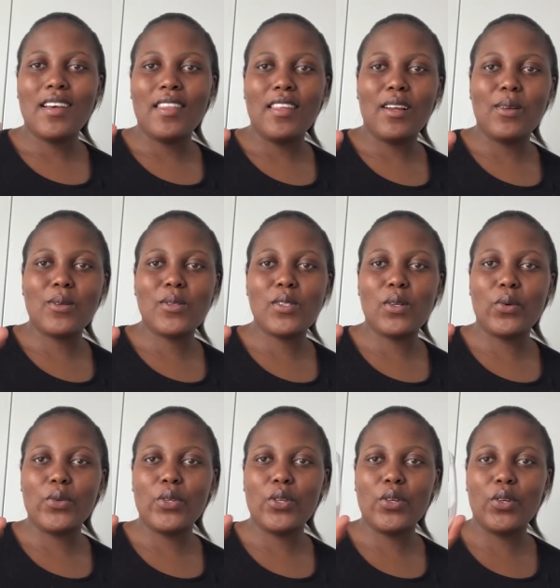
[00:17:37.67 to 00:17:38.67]
they look so
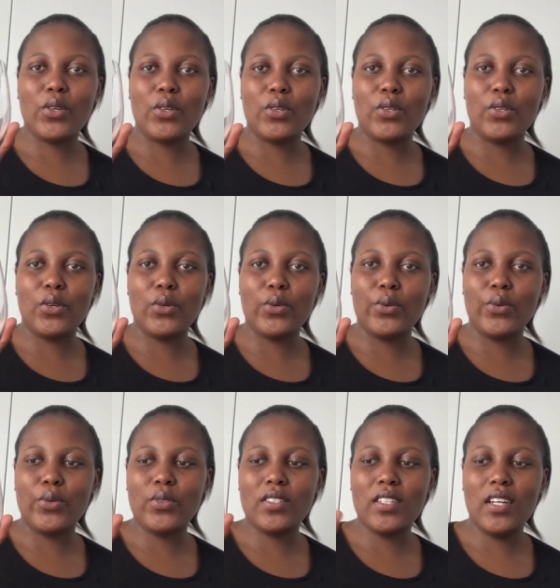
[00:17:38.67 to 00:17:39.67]

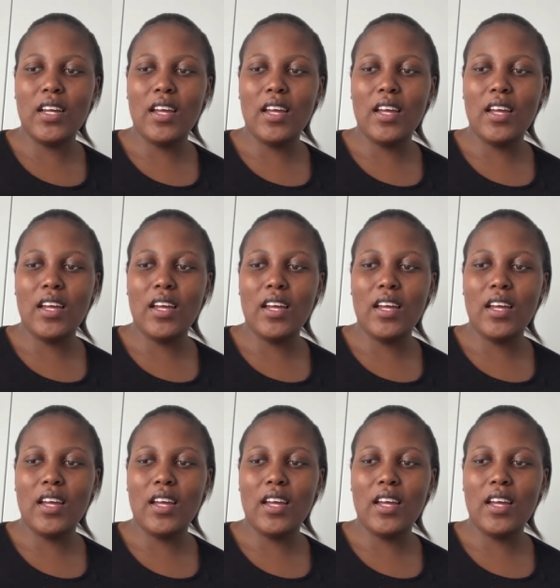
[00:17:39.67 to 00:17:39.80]
cute